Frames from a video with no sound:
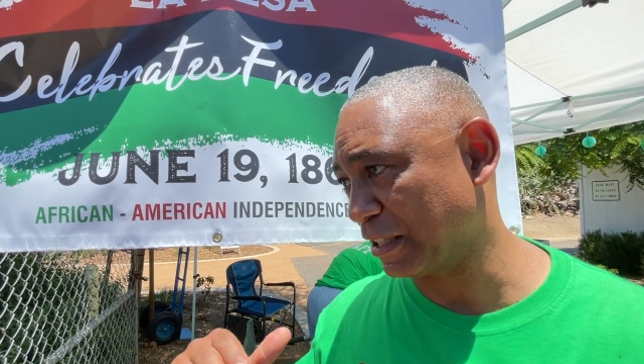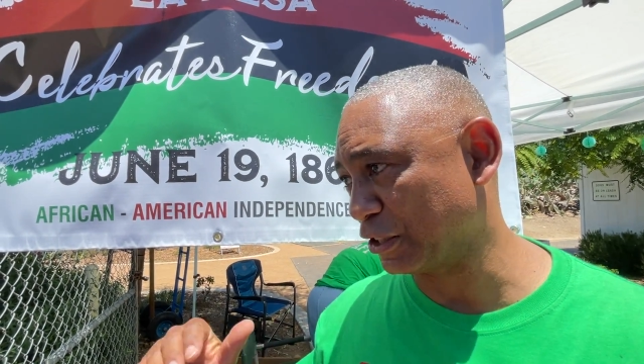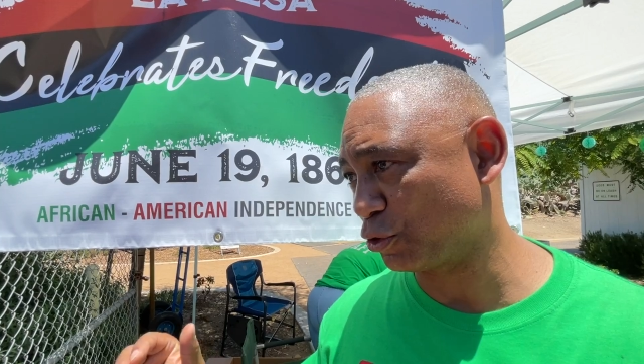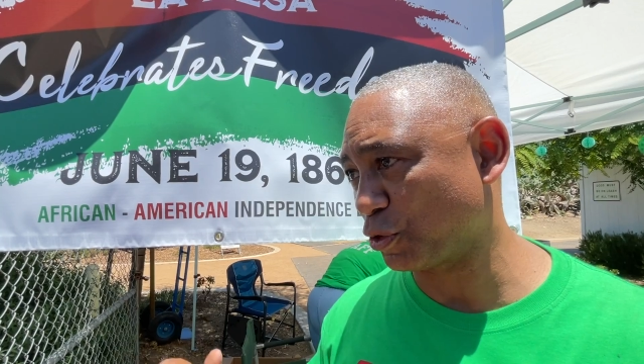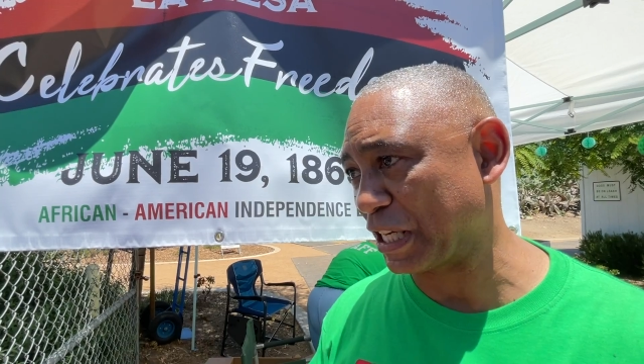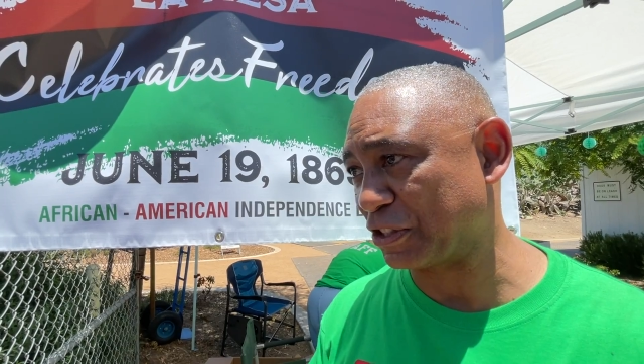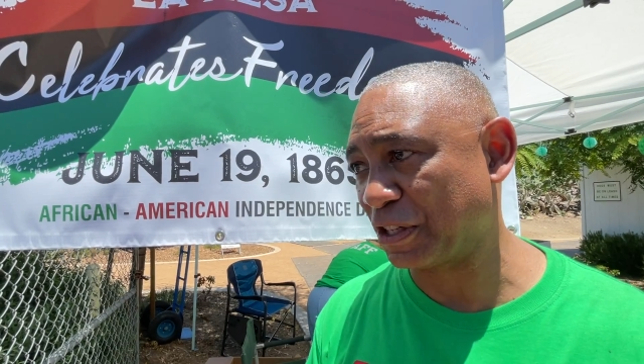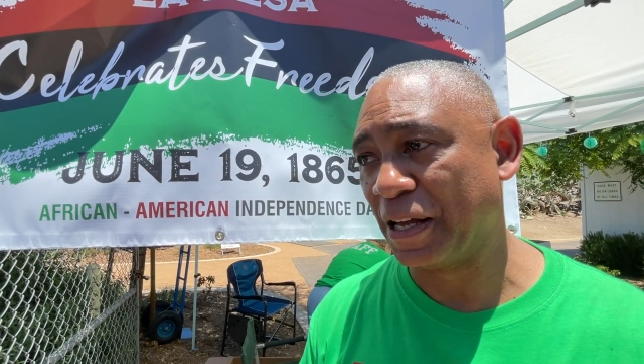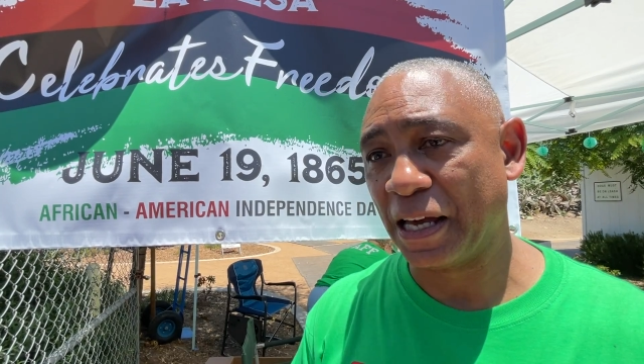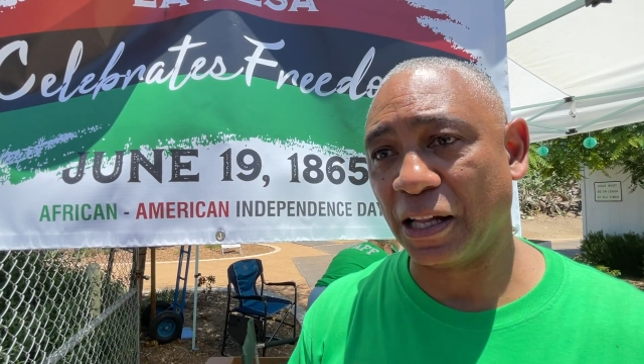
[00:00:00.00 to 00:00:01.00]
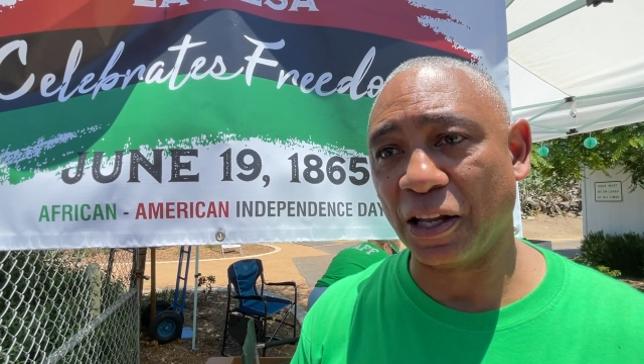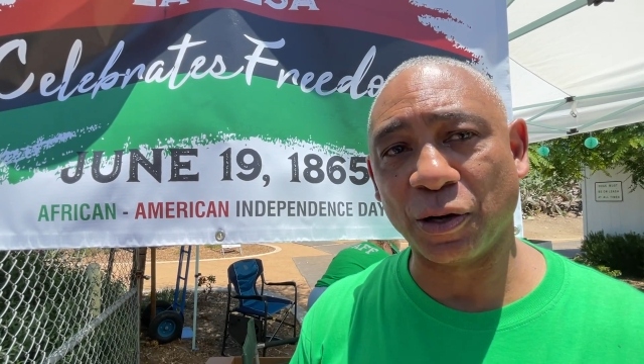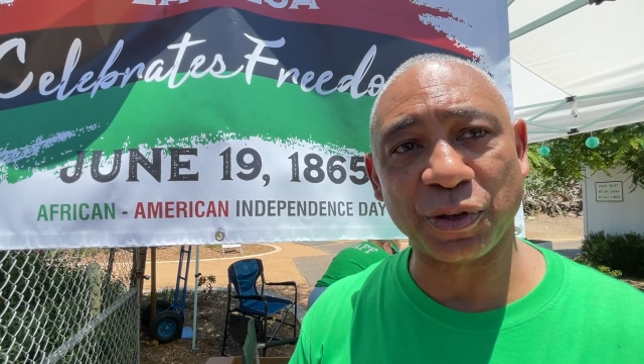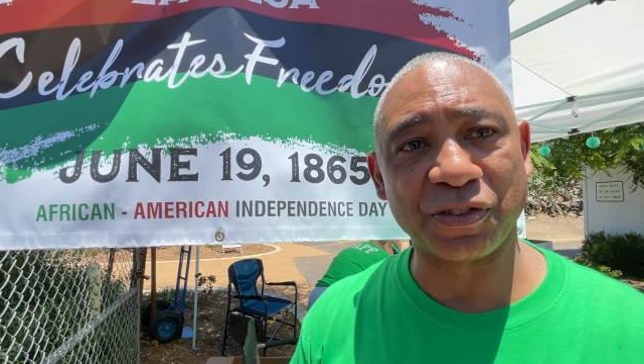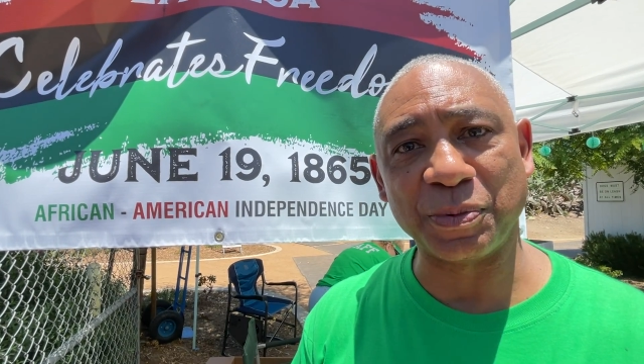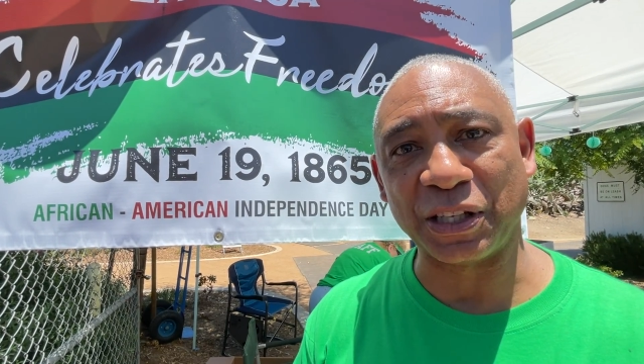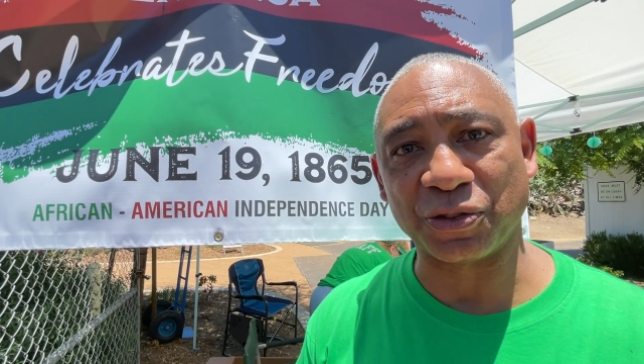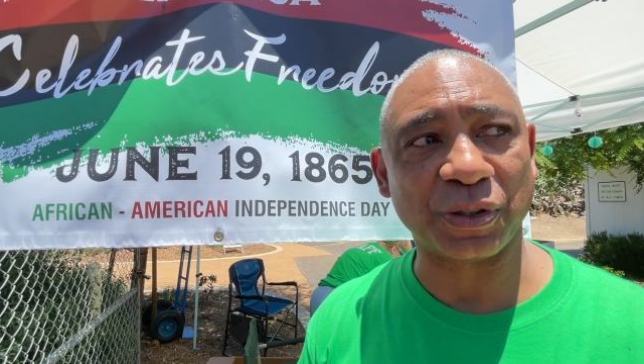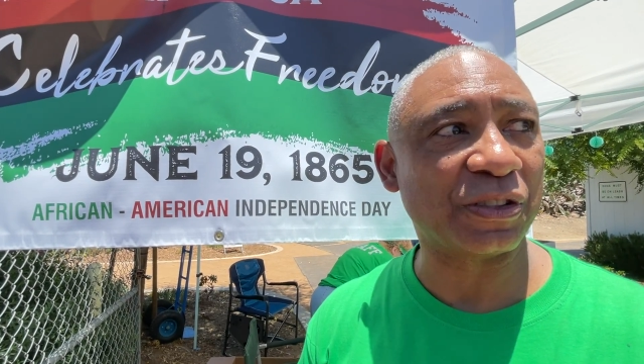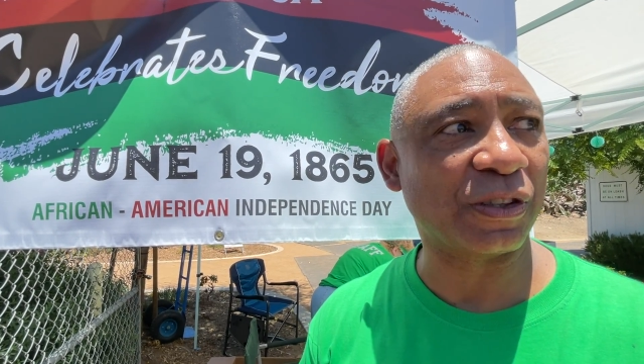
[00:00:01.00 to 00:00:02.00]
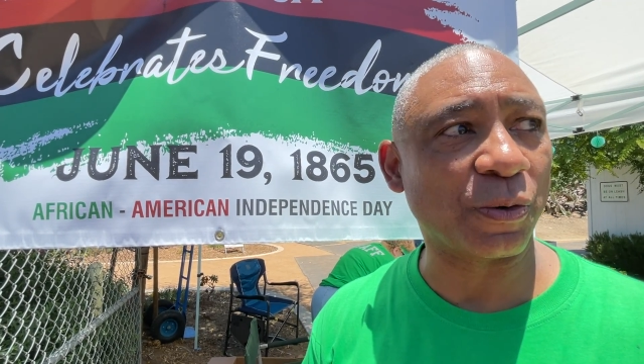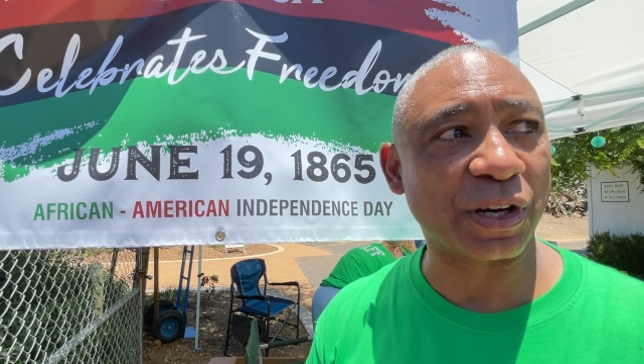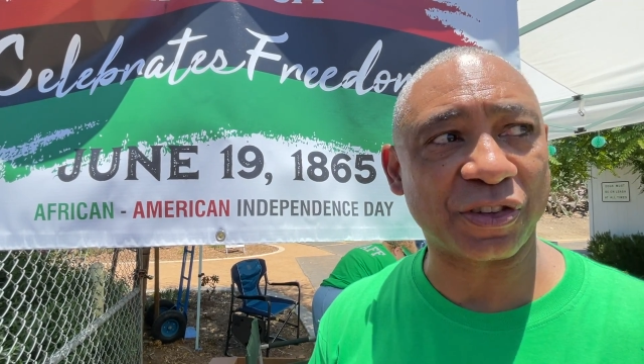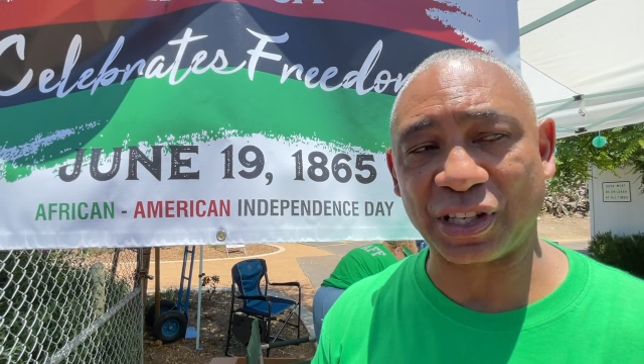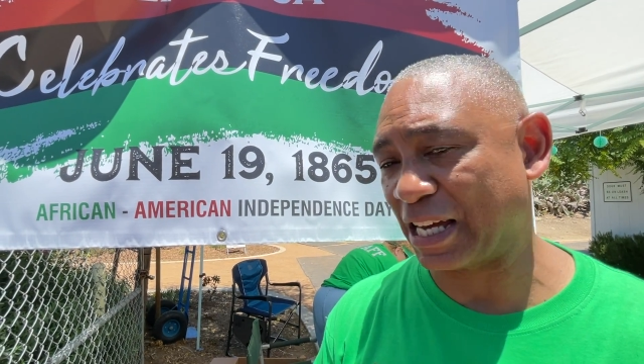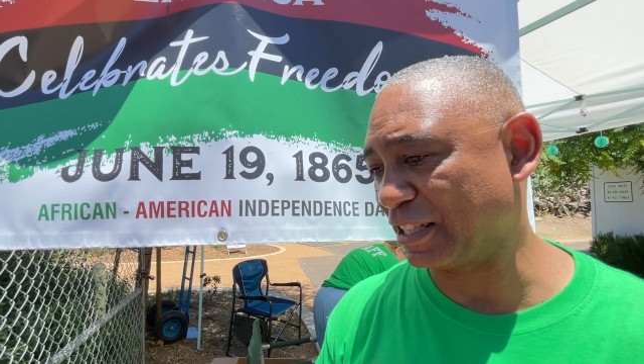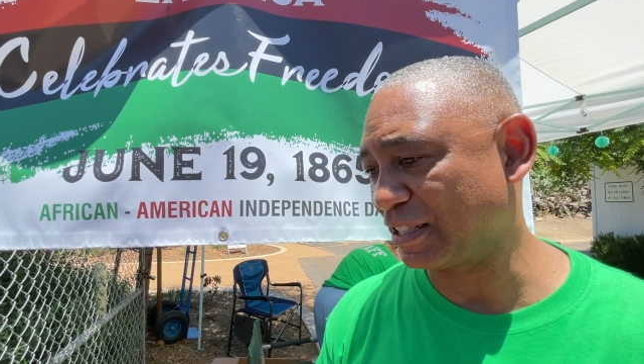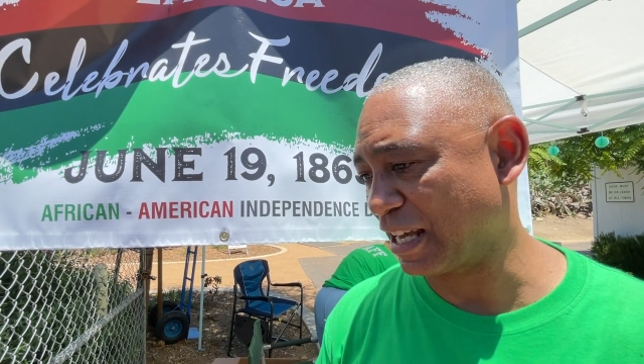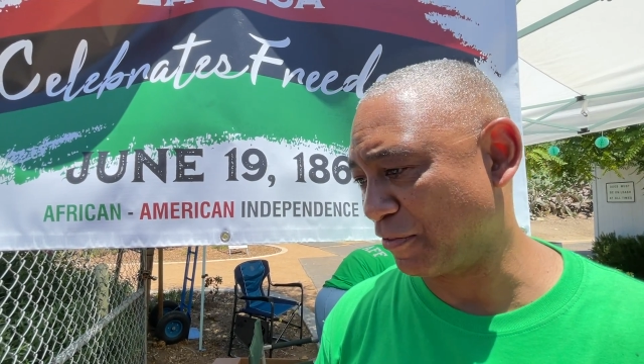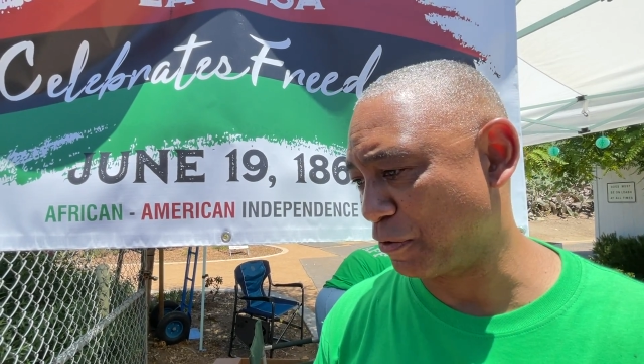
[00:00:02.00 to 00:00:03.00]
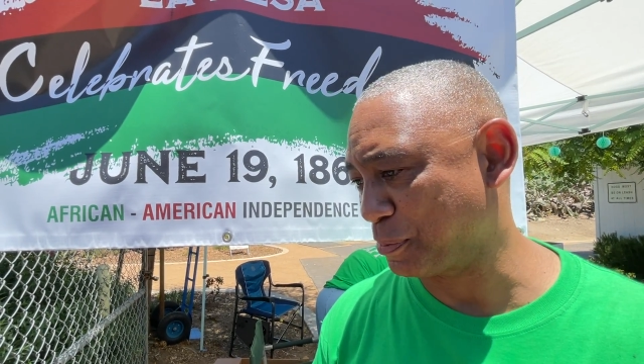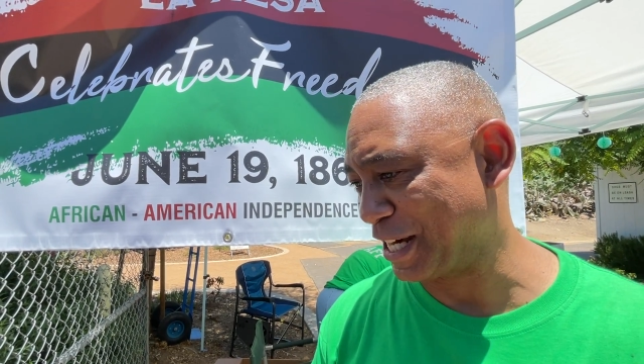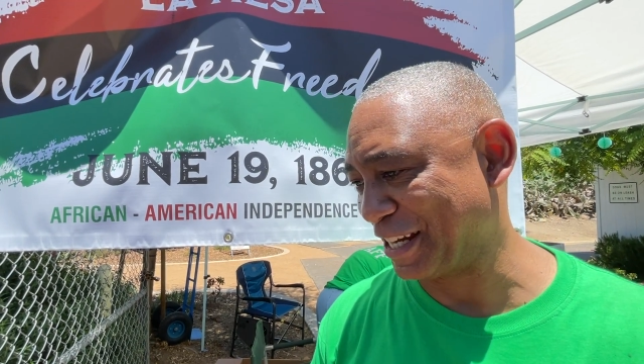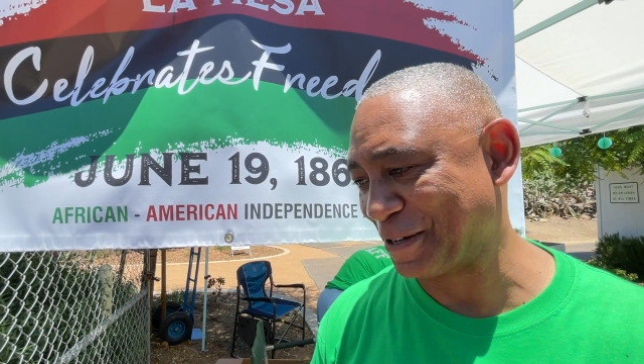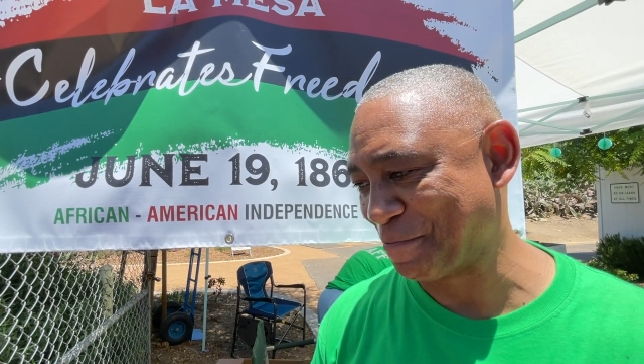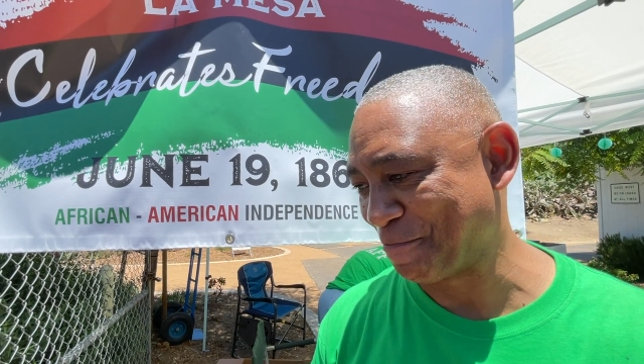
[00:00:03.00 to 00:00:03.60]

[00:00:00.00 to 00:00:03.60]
stretch along with some history. So we're excited to have everybody here.